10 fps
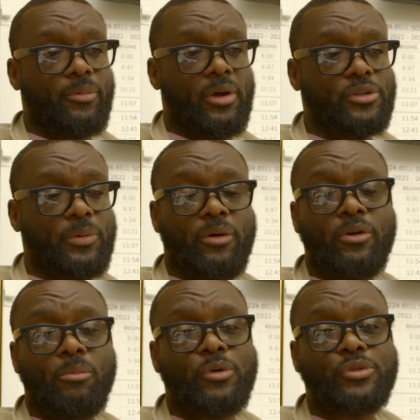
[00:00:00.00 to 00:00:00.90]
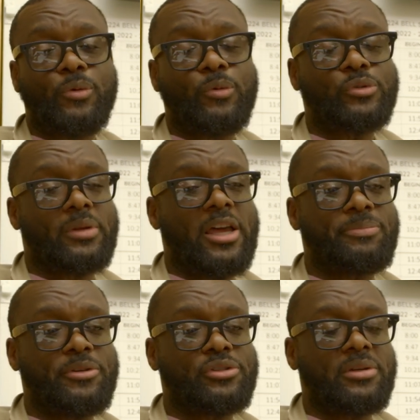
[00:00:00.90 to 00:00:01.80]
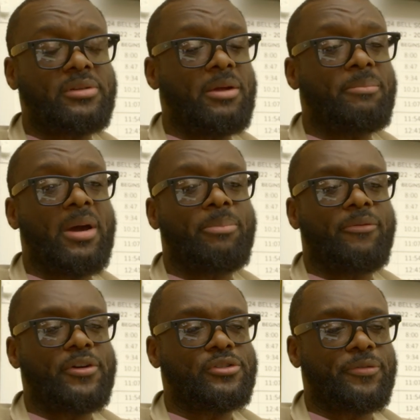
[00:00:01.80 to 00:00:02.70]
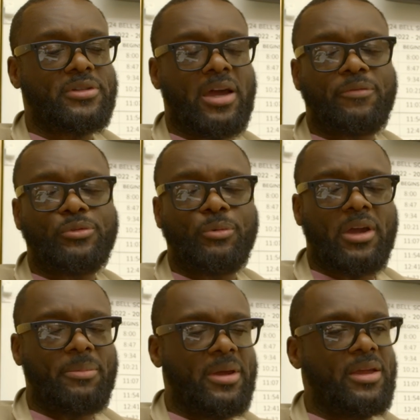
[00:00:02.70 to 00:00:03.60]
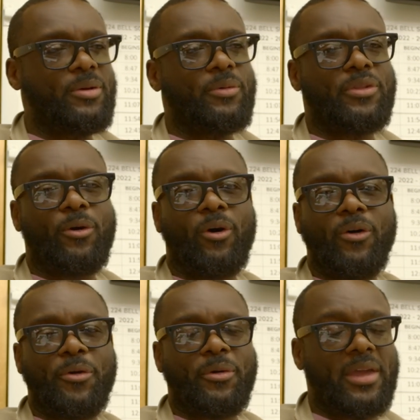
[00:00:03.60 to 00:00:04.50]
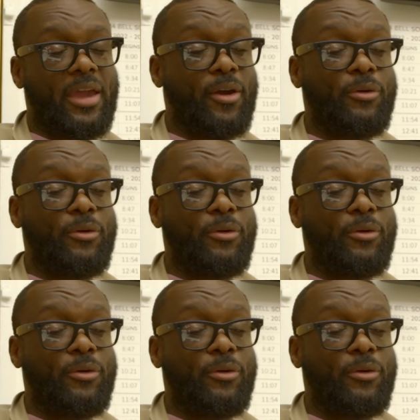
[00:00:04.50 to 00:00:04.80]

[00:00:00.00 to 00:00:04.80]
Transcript: as we all know, most schools, class pictures are done by professional photographers who come in with all their gear.